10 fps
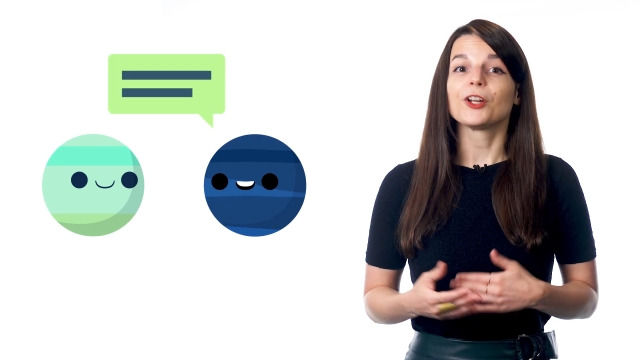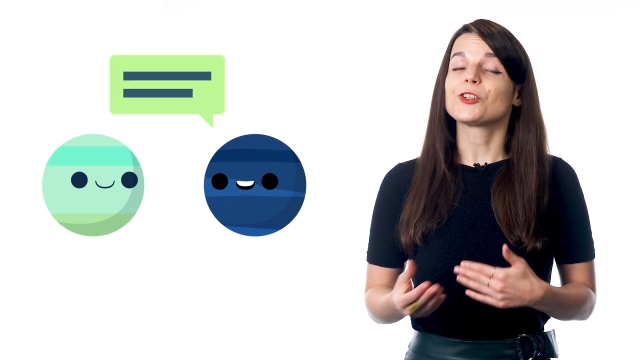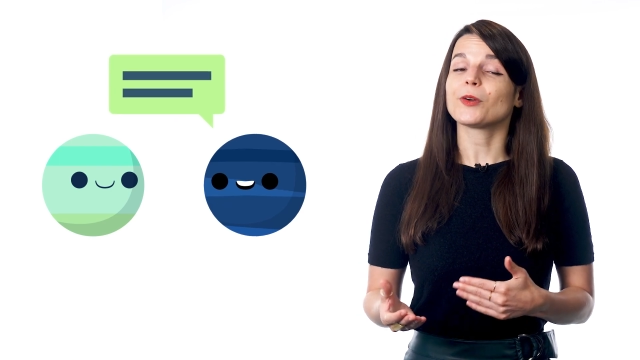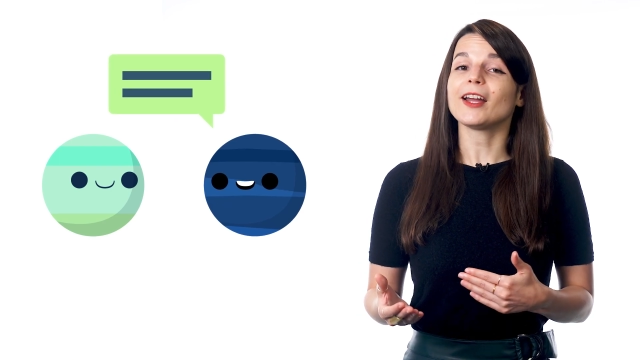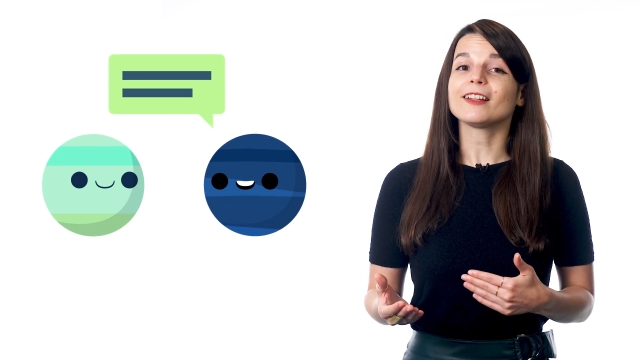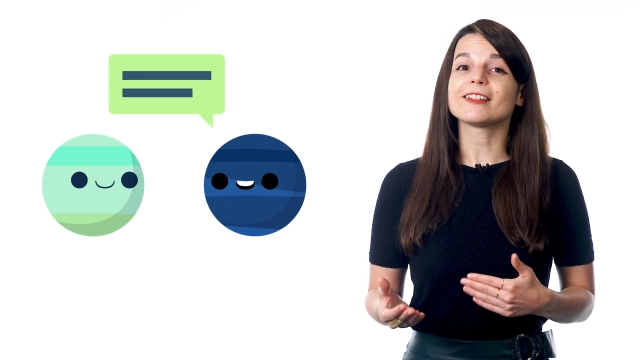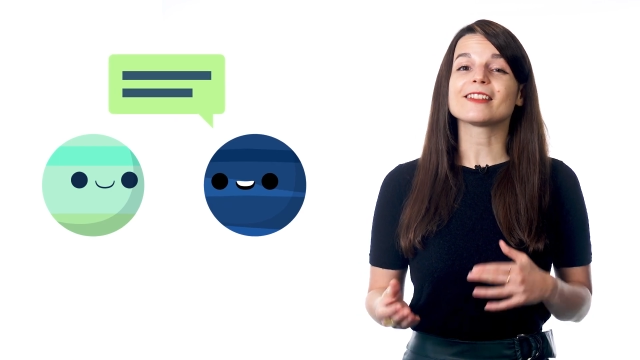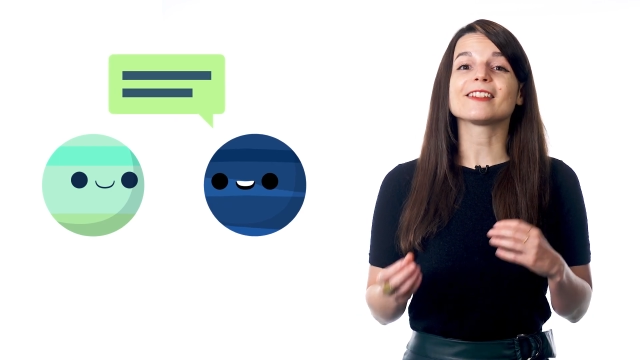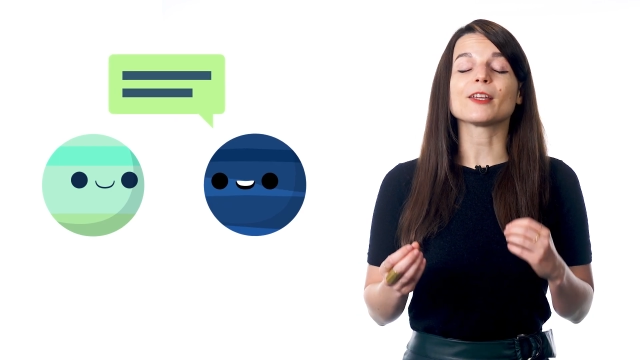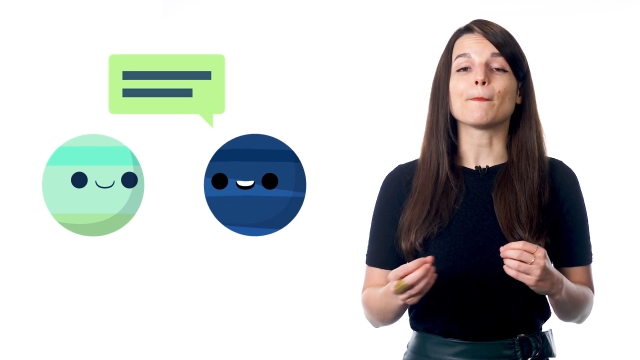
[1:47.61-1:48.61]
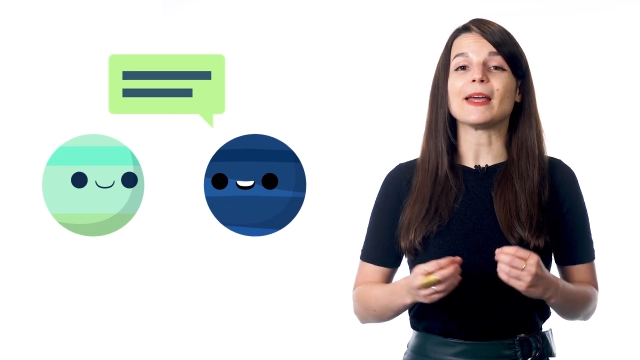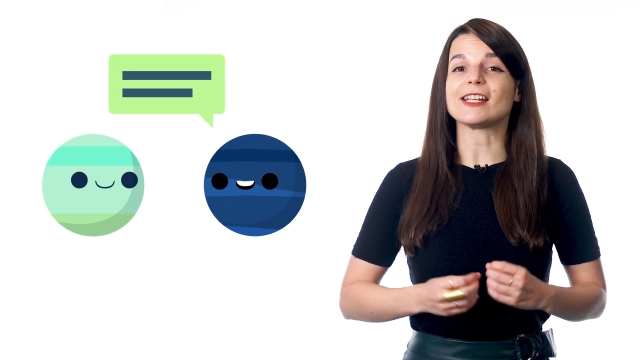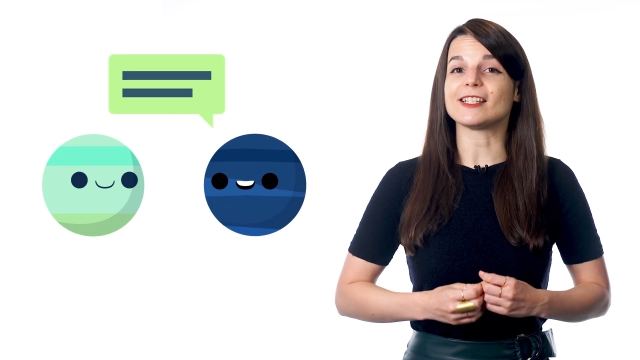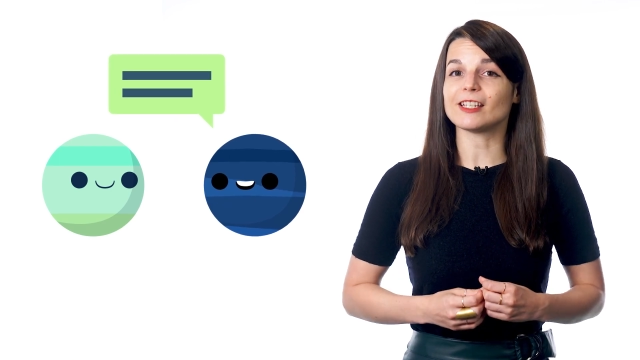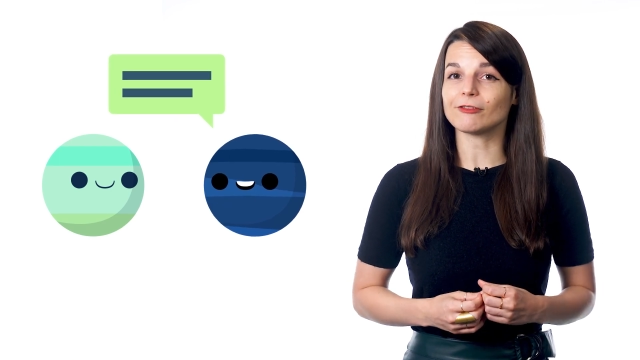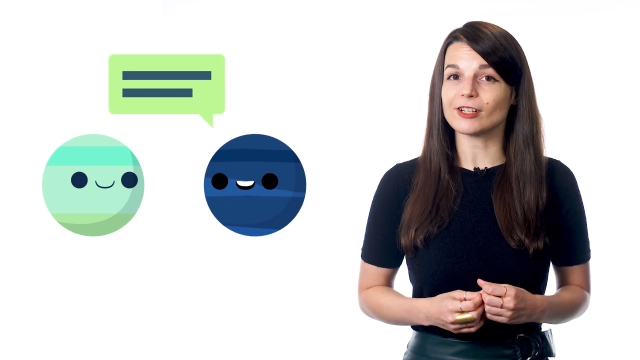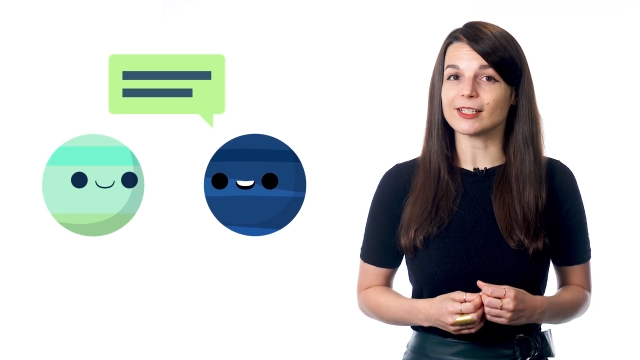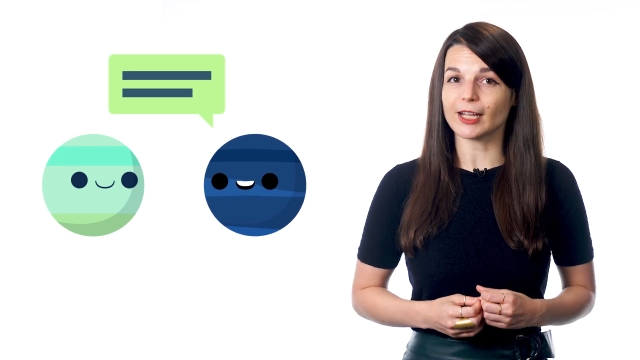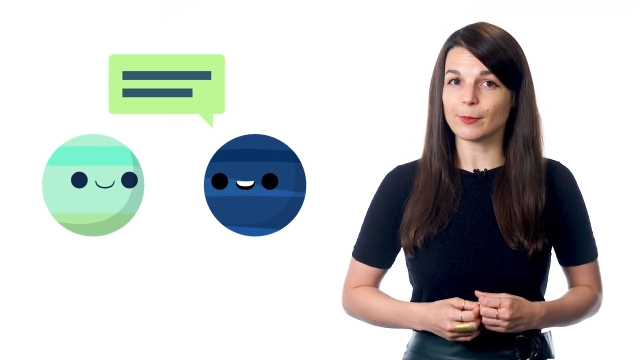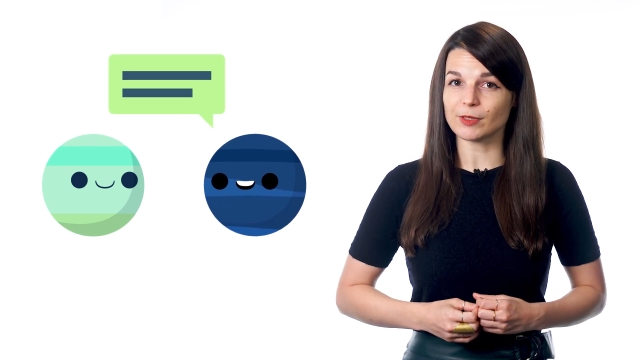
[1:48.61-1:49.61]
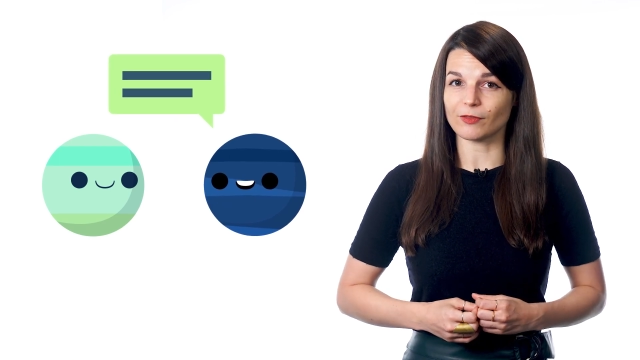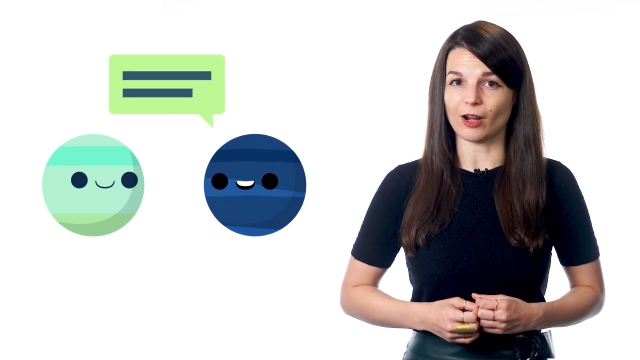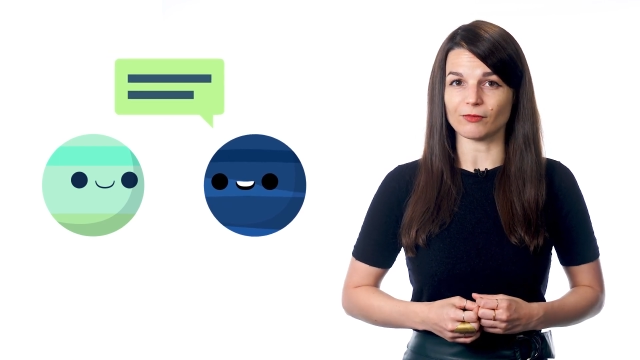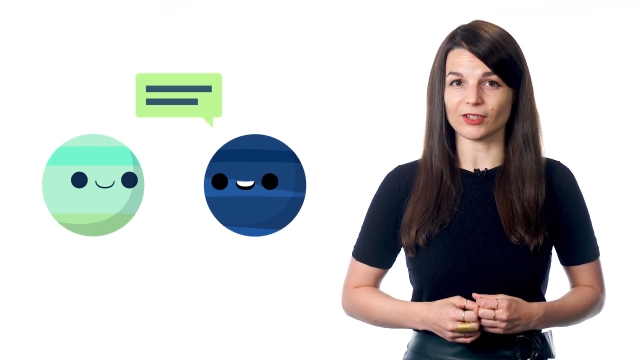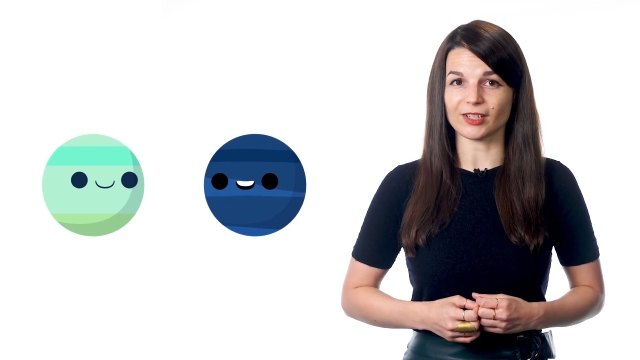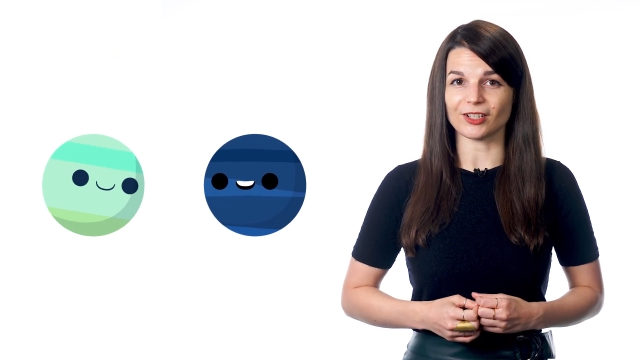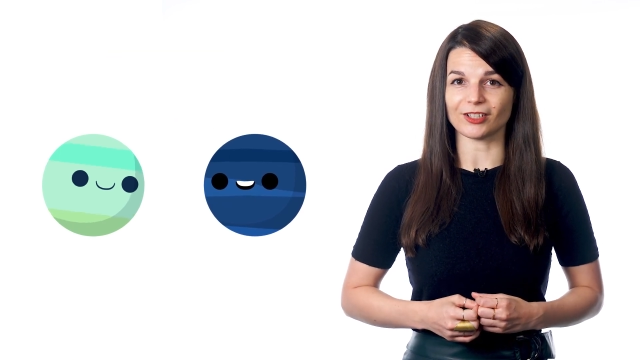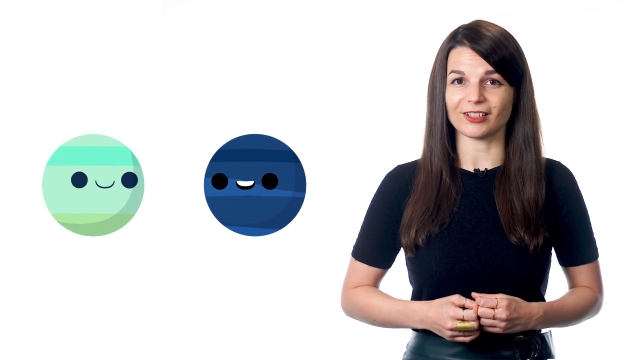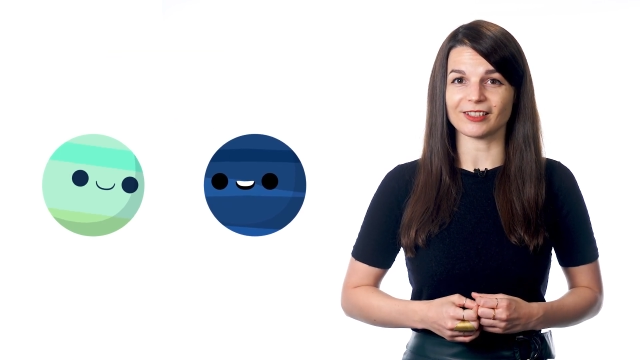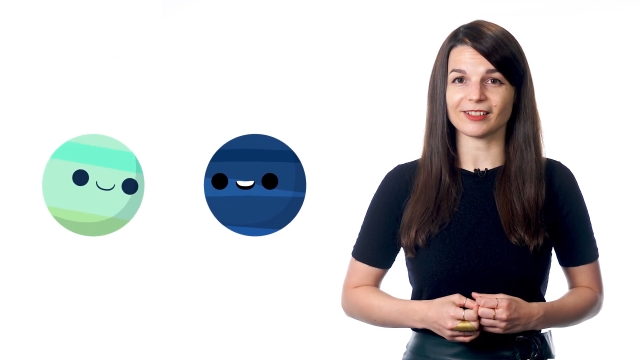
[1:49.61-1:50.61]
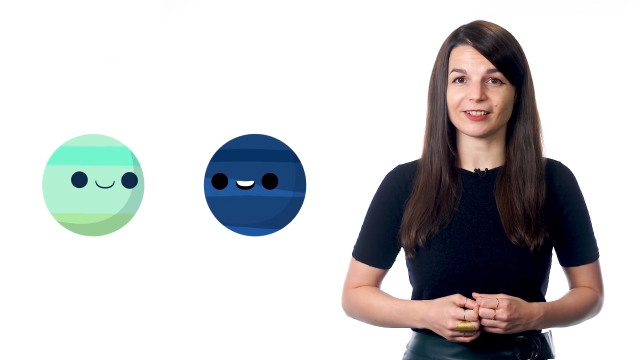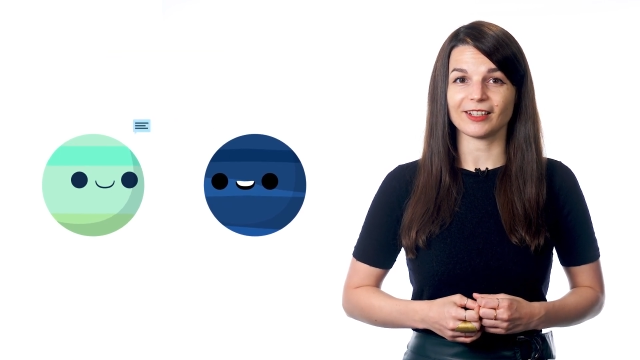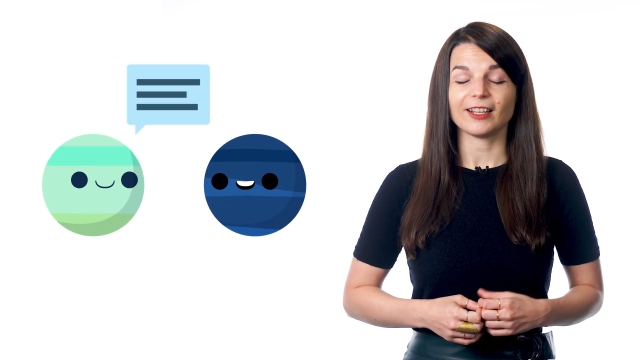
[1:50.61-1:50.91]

Try to listen to many different types of conversations.